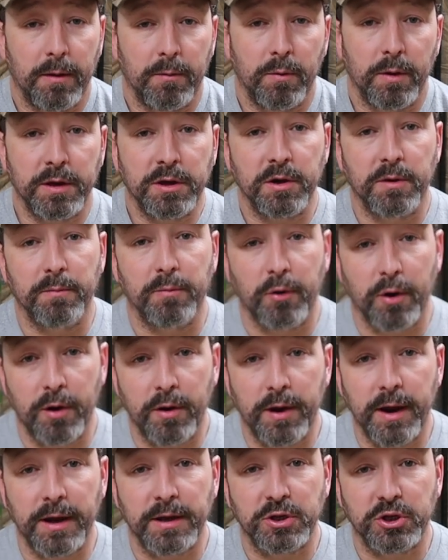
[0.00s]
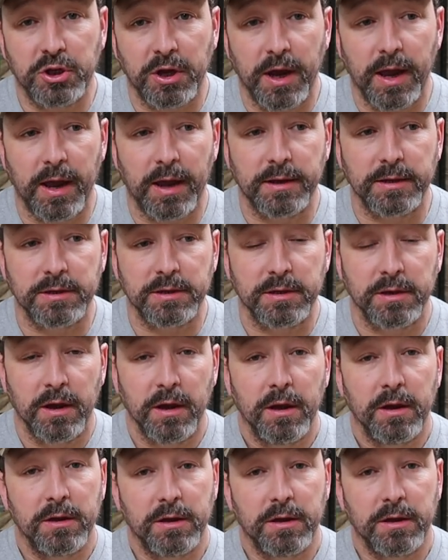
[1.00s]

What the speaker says: When you're brooding chicks,